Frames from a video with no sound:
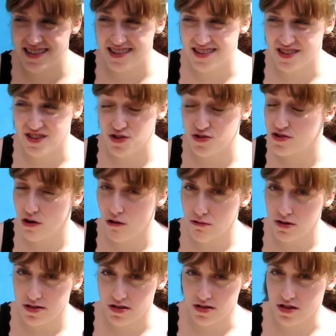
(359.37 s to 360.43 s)
you can
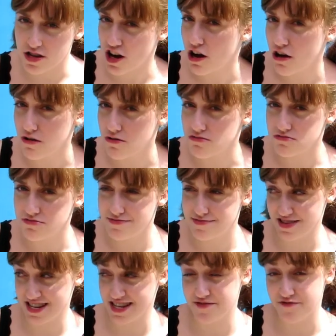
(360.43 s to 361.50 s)
always go
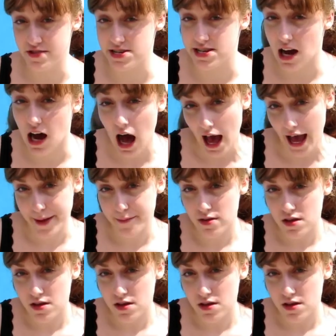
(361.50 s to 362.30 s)
a different time.